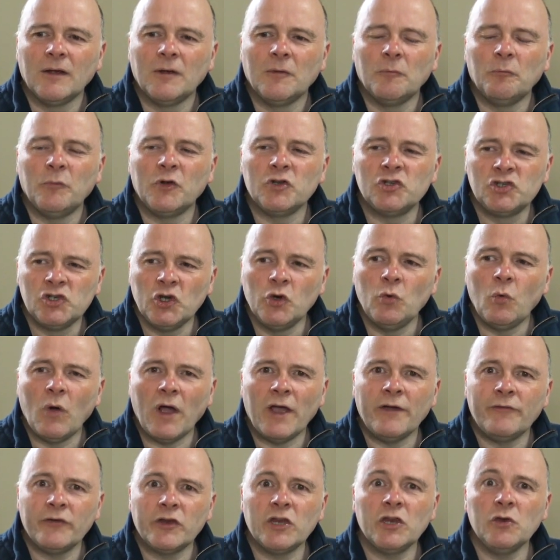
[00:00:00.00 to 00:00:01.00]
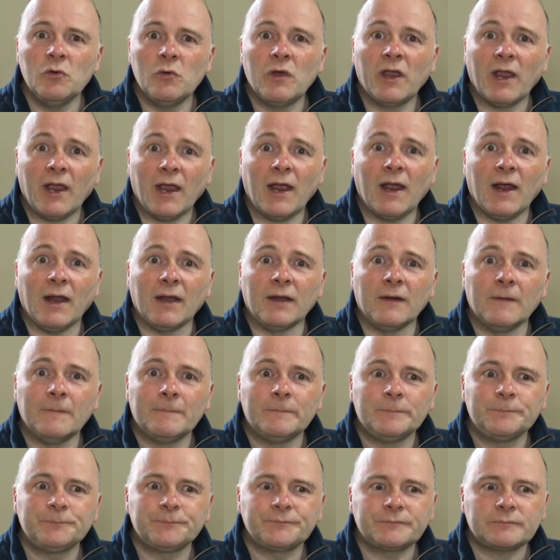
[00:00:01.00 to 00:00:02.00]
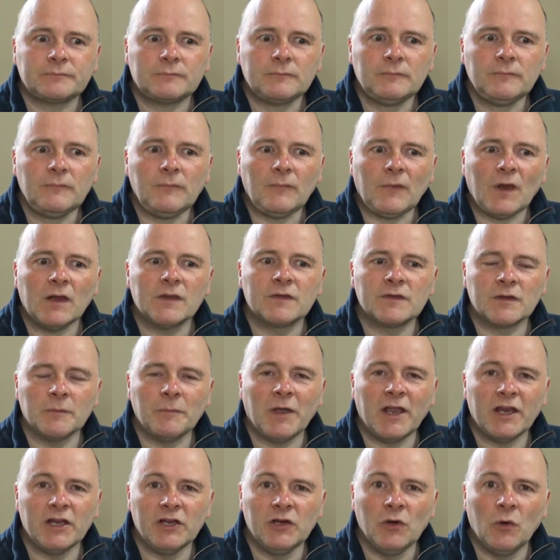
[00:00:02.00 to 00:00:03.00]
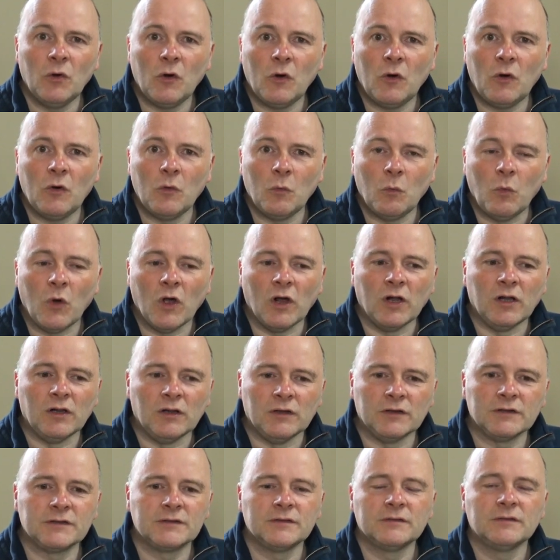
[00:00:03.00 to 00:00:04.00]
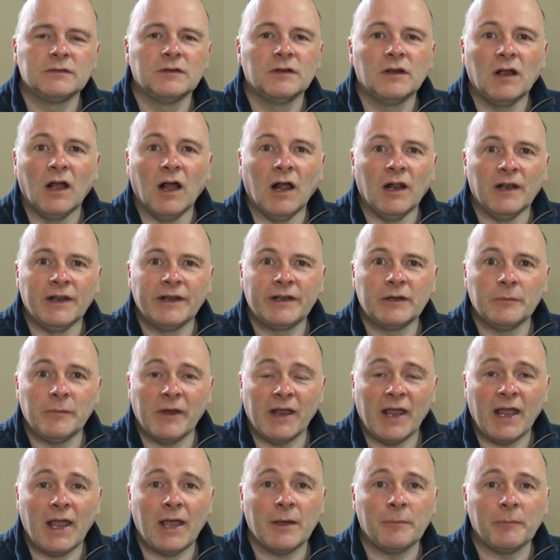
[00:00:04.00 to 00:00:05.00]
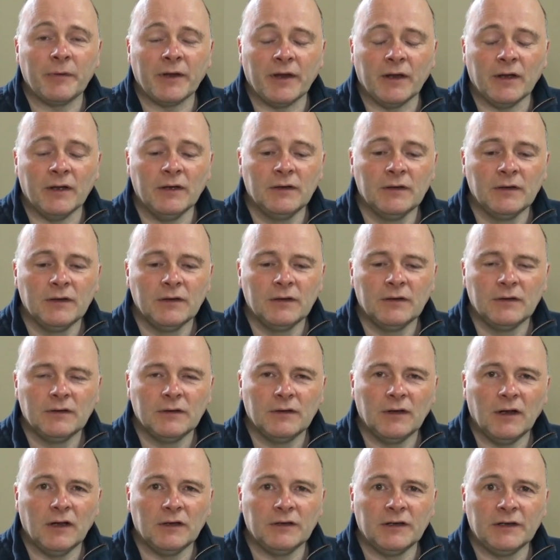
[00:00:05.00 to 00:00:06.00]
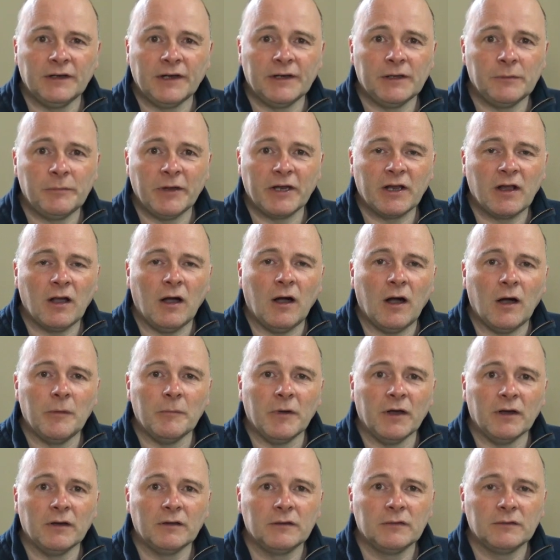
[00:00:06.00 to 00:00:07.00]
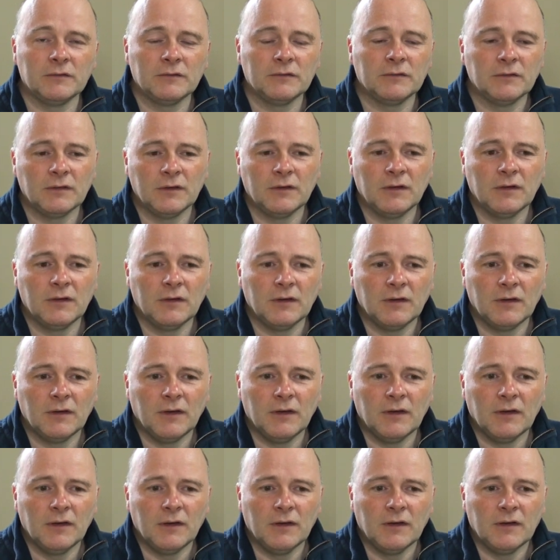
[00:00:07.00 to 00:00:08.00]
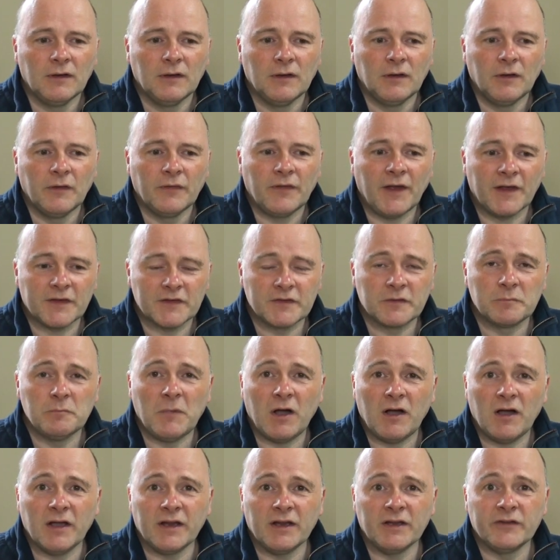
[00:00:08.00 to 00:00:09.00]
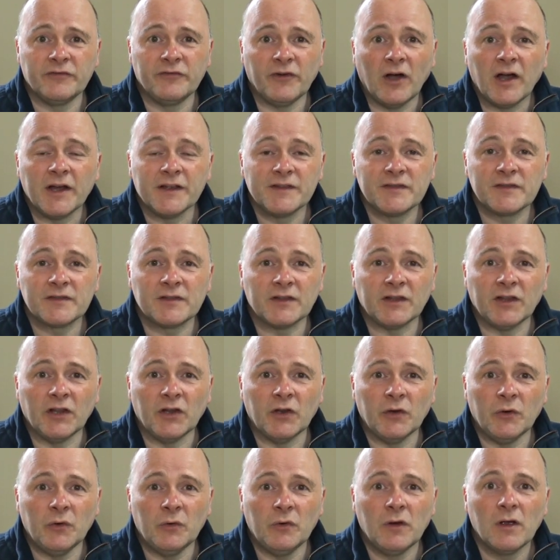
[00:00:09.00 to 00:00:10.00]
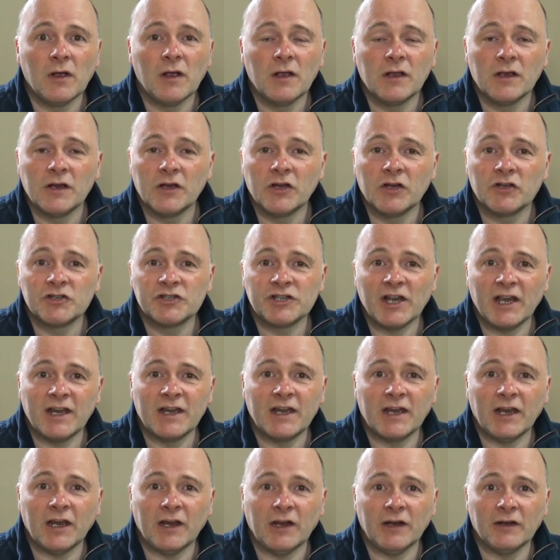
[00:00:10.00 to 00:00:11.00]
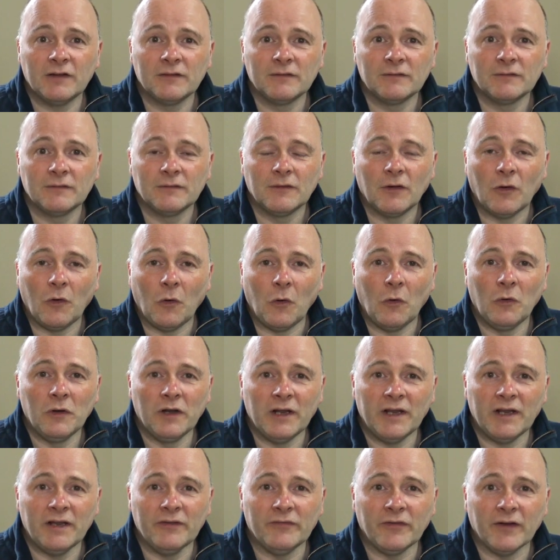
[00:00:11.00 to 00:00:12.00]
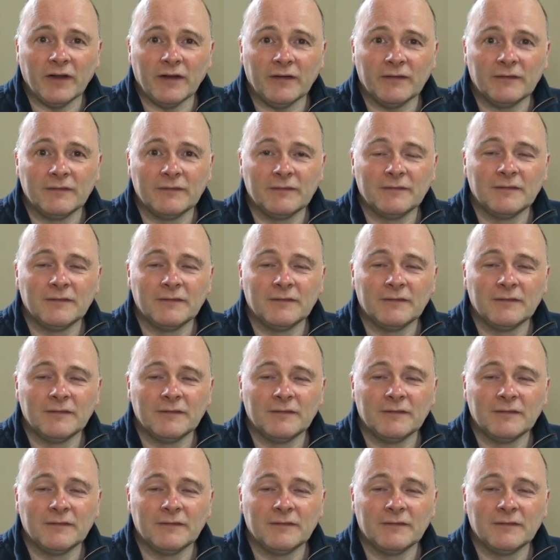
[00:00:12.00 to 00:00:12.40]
But do whatever you can to make your world a little bit happier and a little bit calmer. That's my advice to you. Take it or leave it.